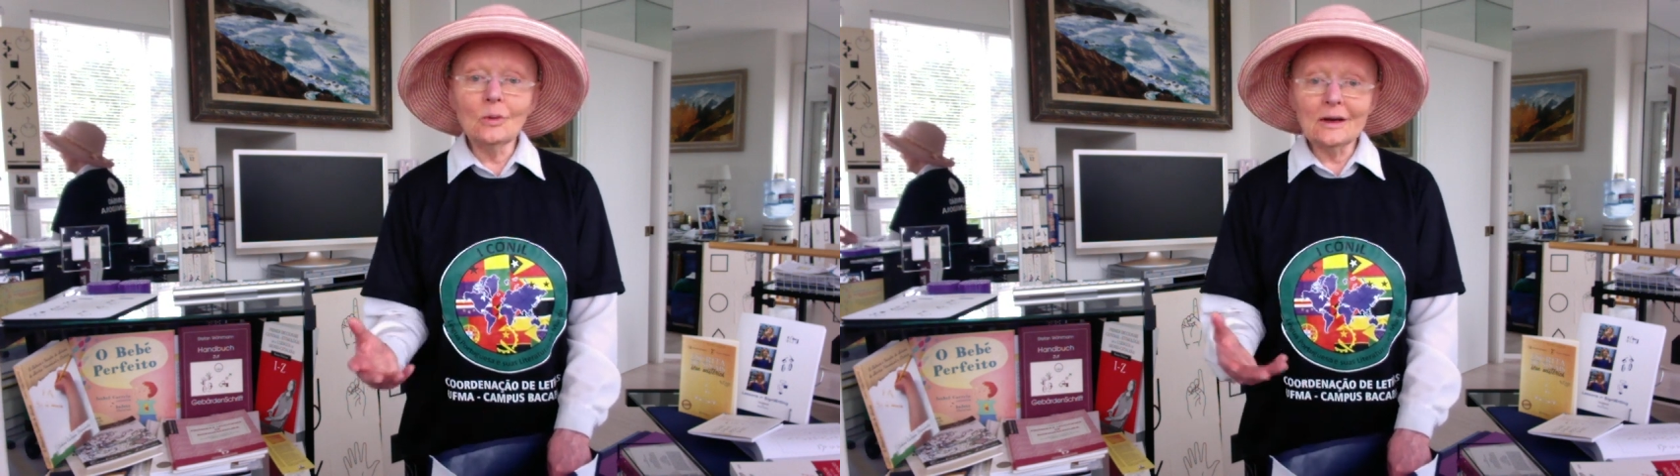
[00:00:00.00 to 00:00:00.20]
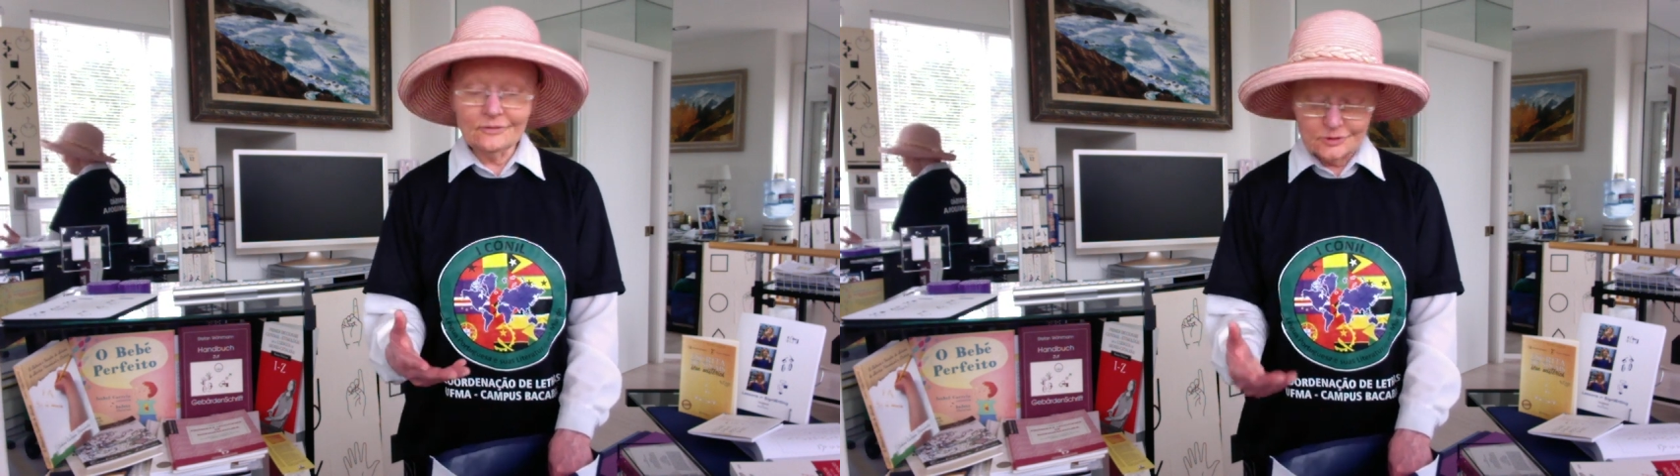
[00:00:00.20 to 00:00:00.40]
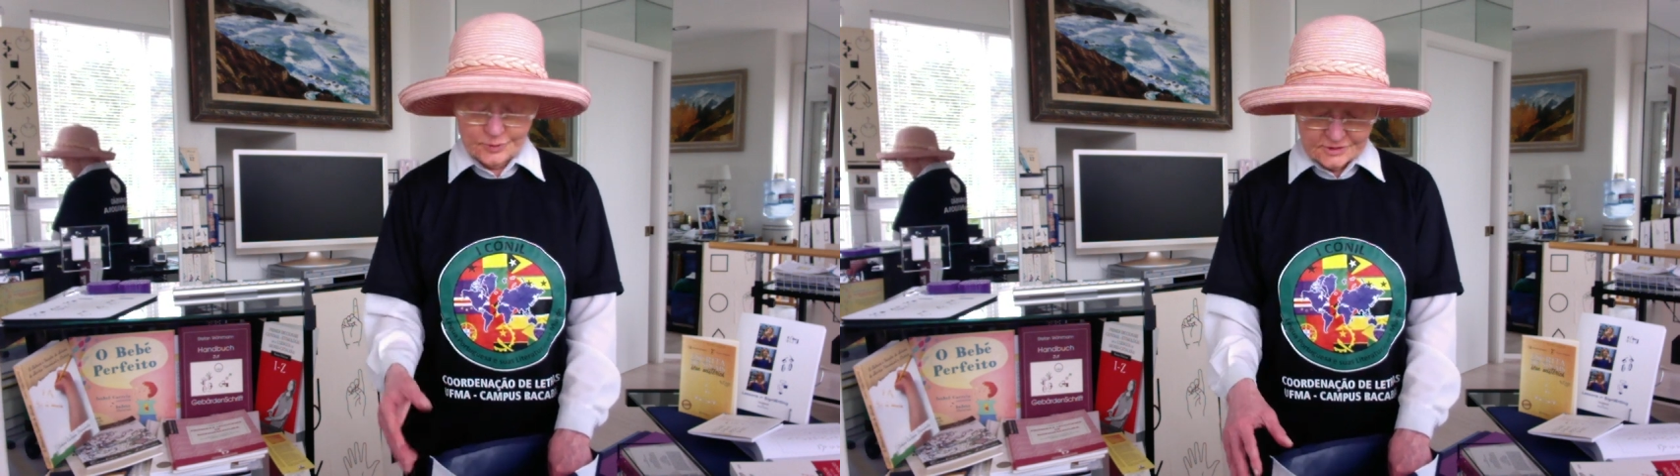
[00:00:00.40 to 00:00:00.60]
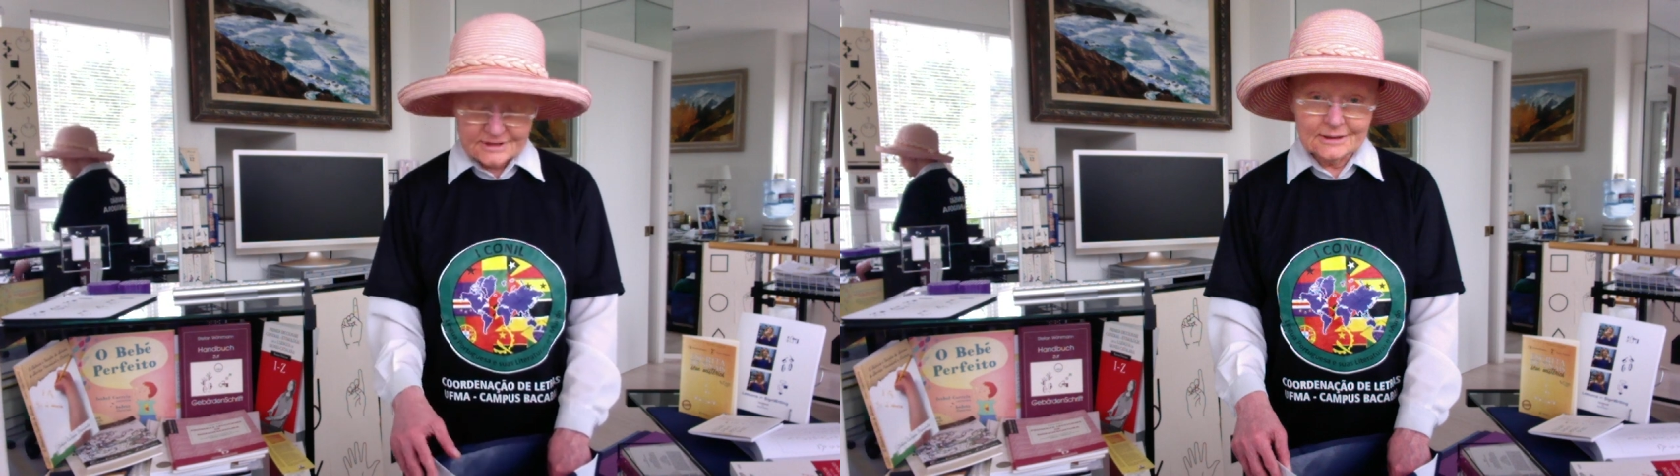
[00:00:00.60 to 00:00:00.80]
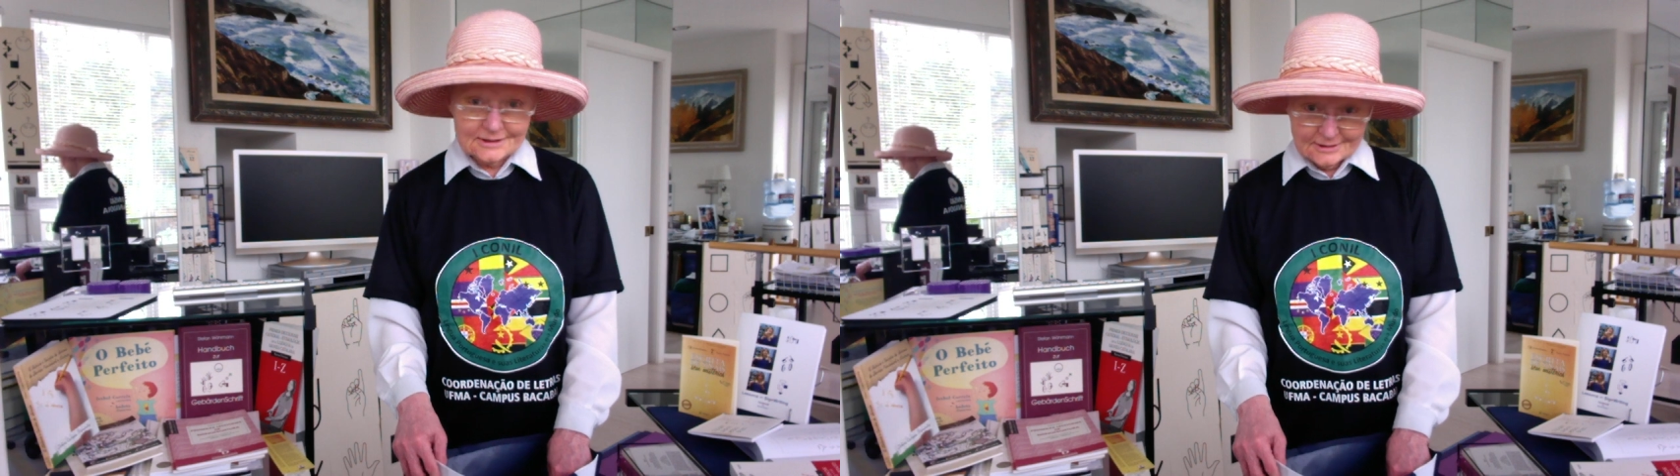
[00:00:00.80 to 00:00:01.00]
after
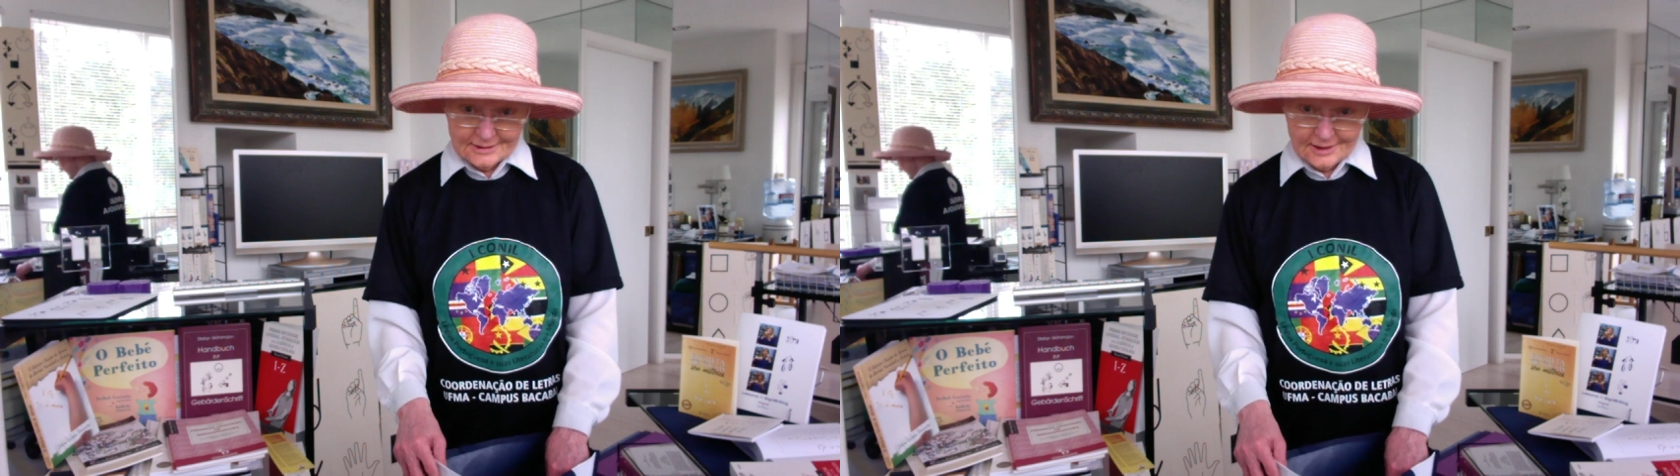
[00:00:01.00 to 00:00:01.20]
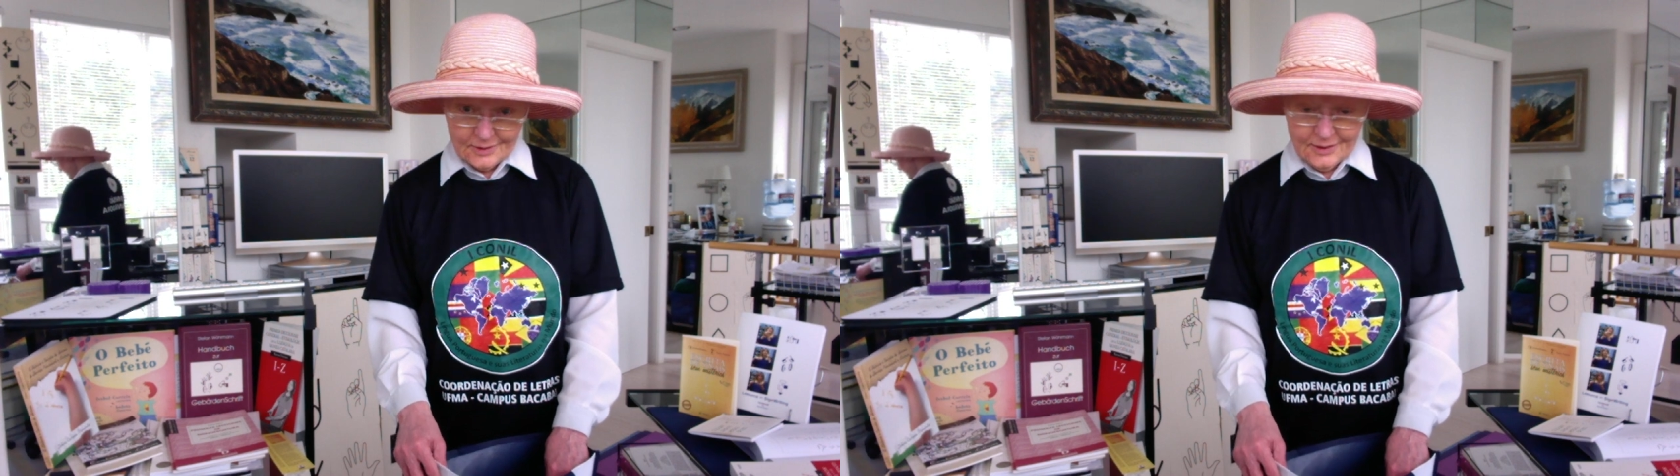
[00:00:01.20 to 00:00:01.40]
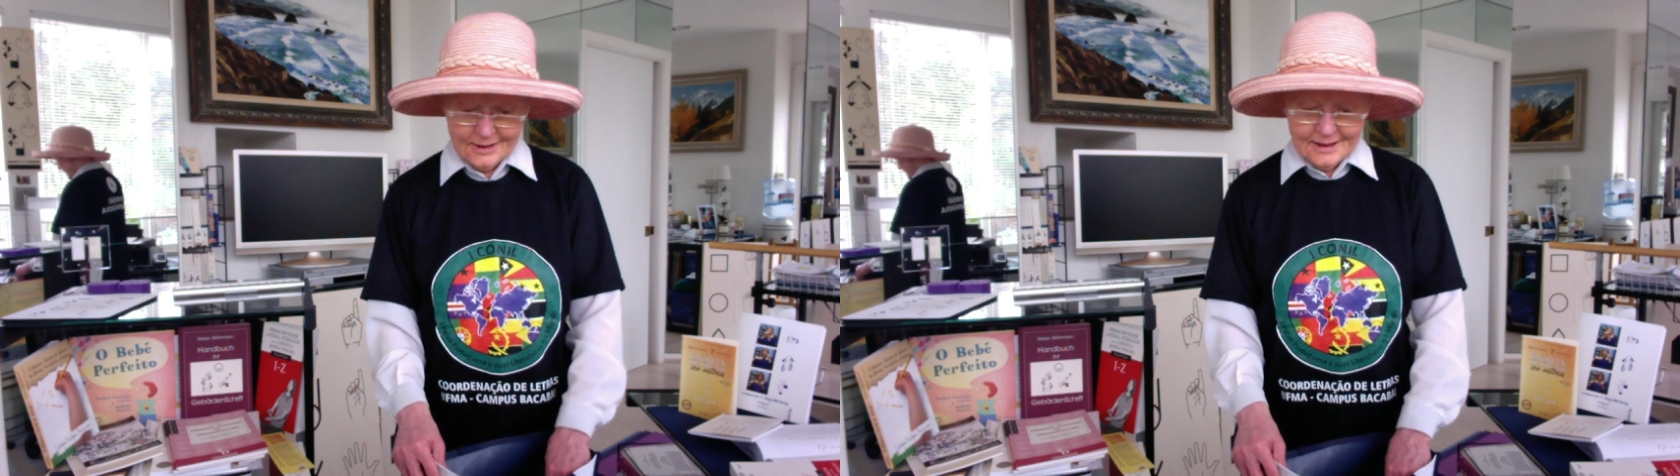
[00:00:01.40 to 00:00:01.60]
presenting there,